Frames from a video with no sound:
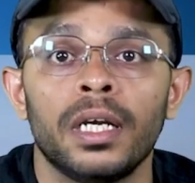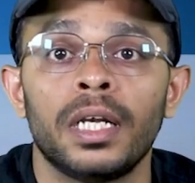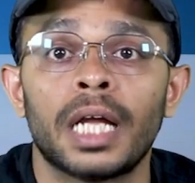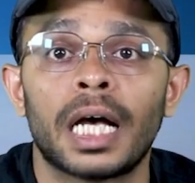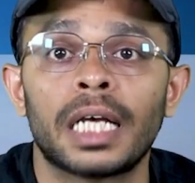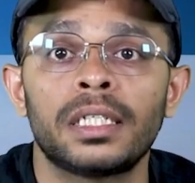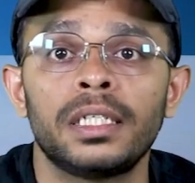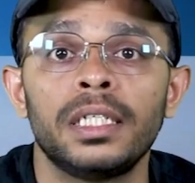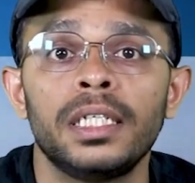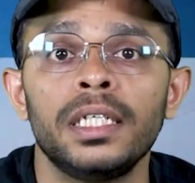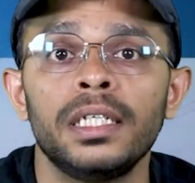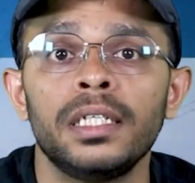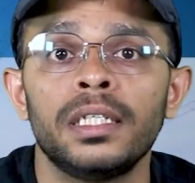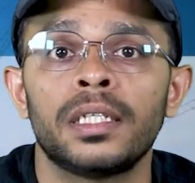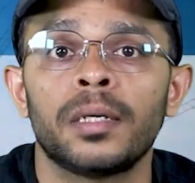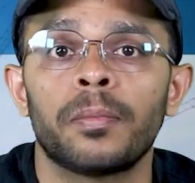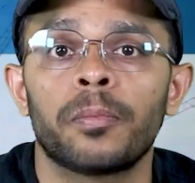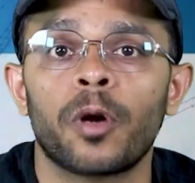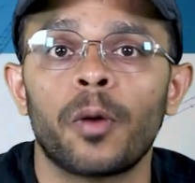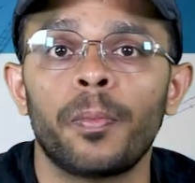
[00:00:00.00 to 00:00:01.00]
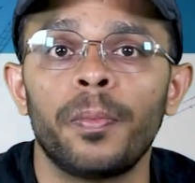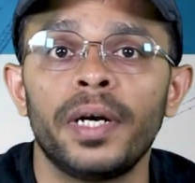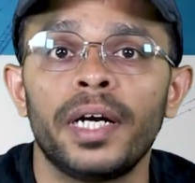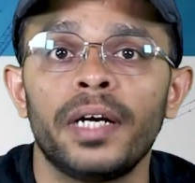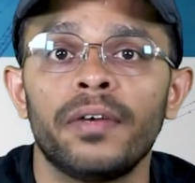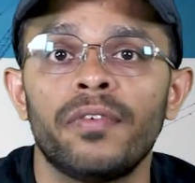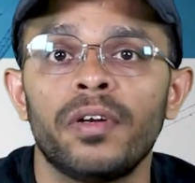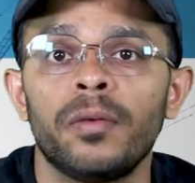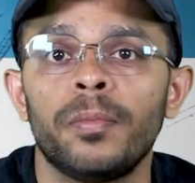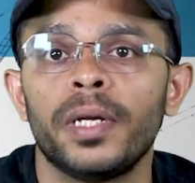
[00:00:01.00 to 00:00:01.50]
Lastly, the
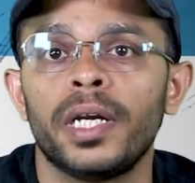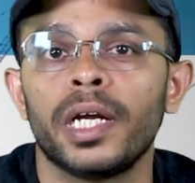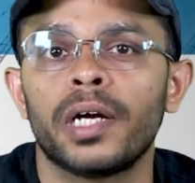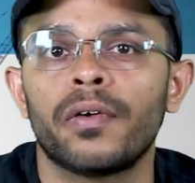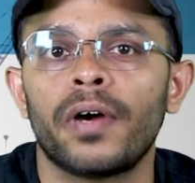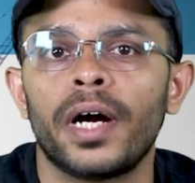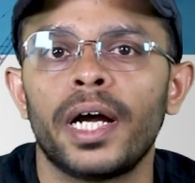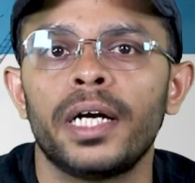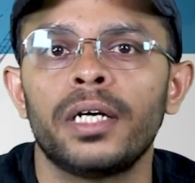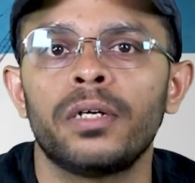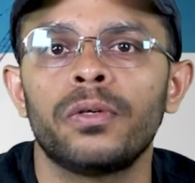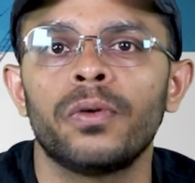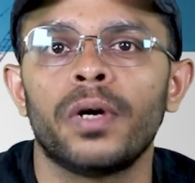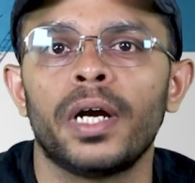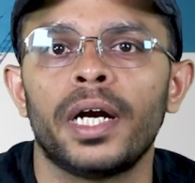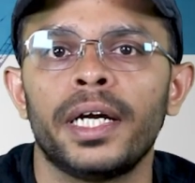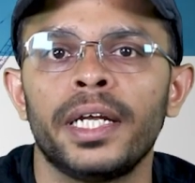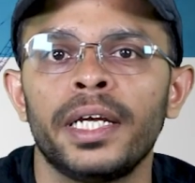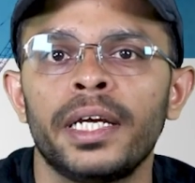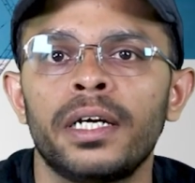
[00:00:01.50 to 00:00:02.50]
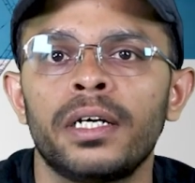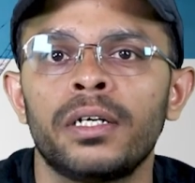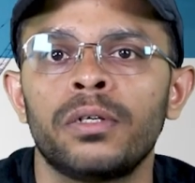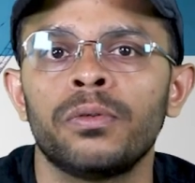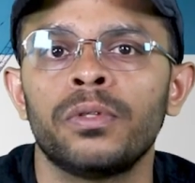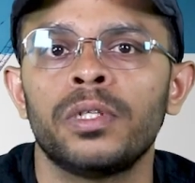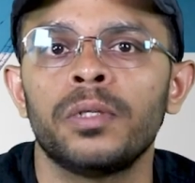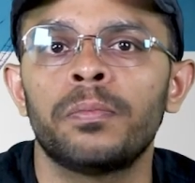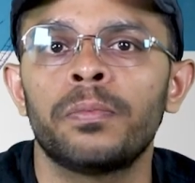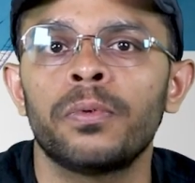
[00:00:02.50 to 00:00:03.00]
proponent will be required to adhere
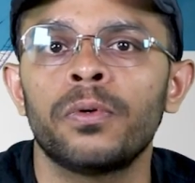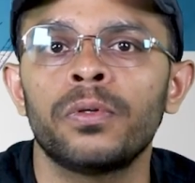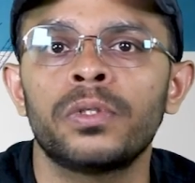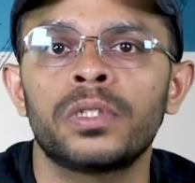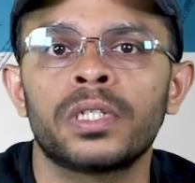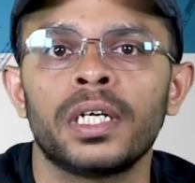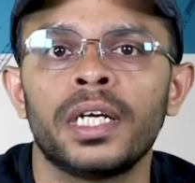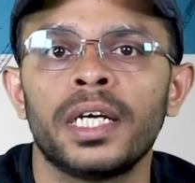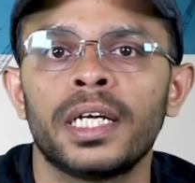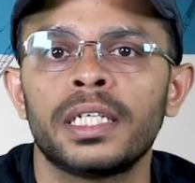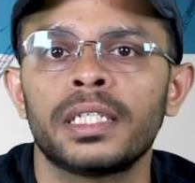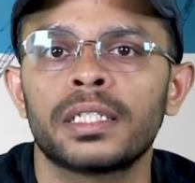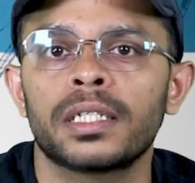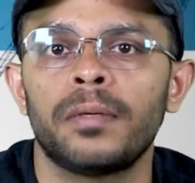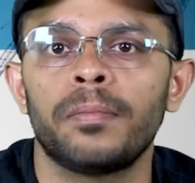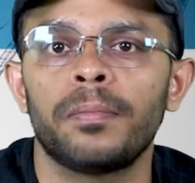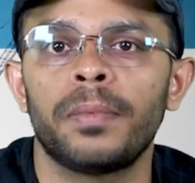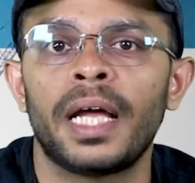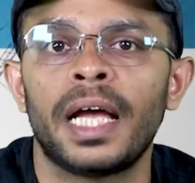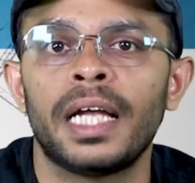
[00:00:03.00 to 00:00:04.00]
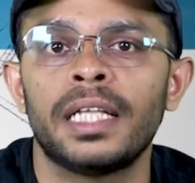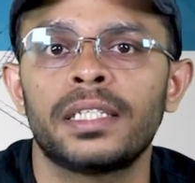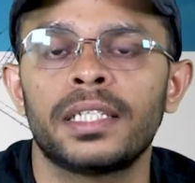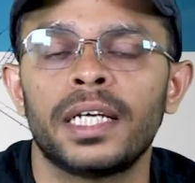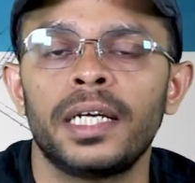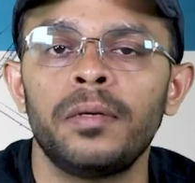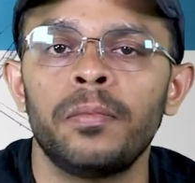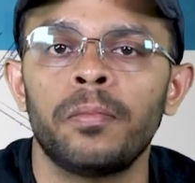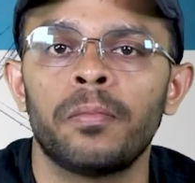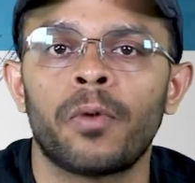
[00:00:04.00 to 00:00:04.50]
to the post-clearance compliance
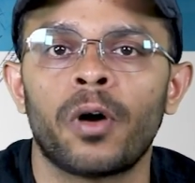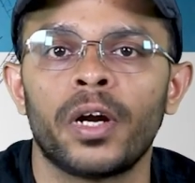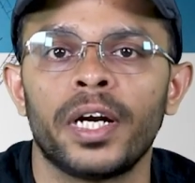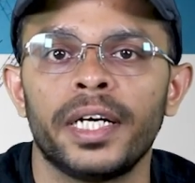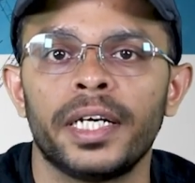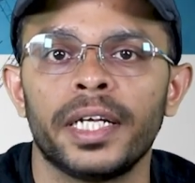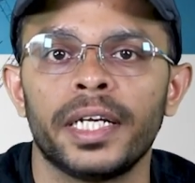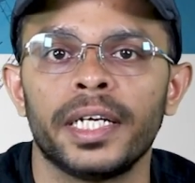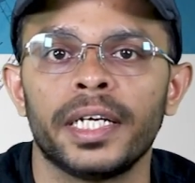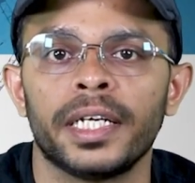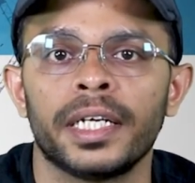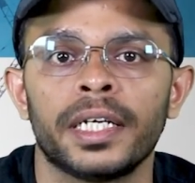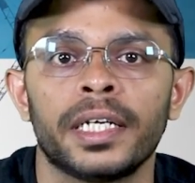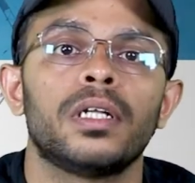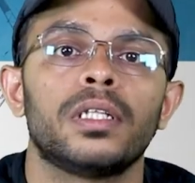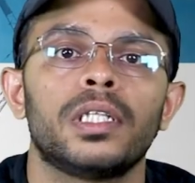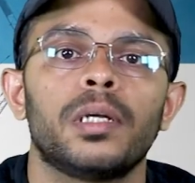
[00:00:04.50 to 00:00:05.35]
and monitoring.